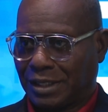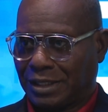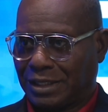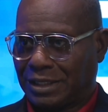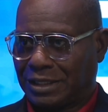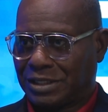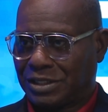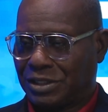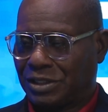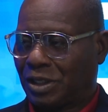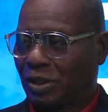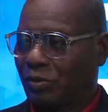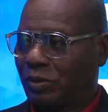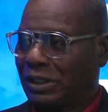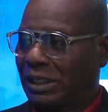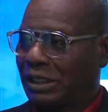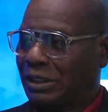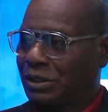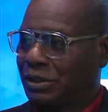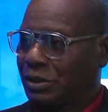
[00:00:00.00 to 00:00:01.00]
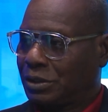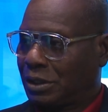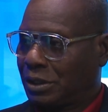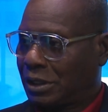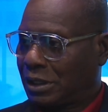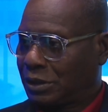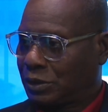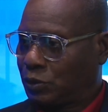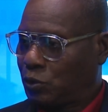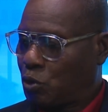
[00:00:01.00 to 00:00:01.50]
it is not whether it's
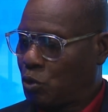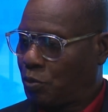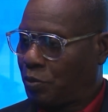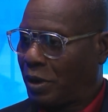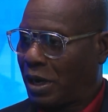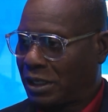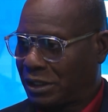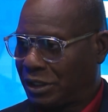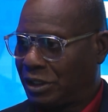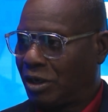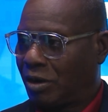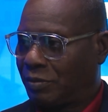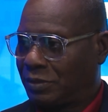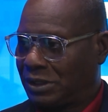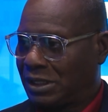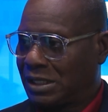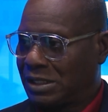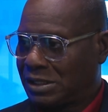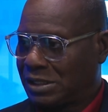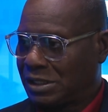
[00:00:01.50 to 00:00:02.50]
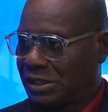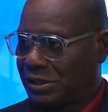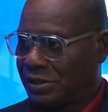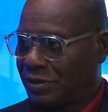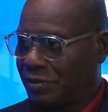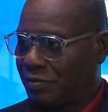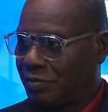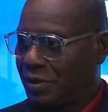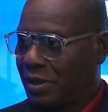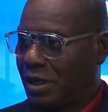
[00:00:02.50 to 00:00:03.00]
a two-party dominant
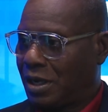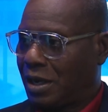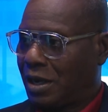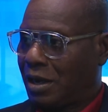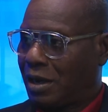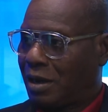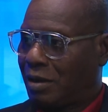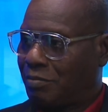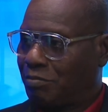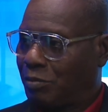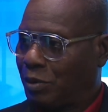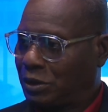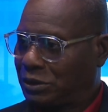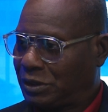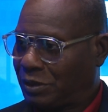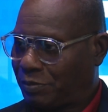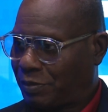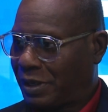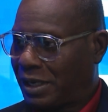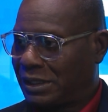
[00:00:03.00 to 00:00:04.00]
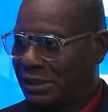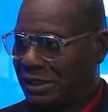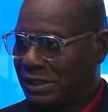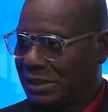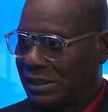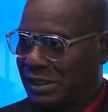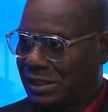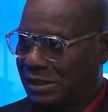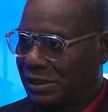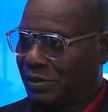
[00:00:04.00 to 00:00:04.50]
system, a multi-party
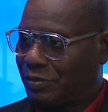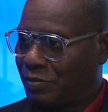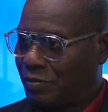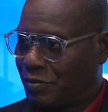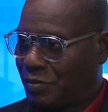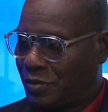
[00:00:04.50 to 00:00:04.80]
system,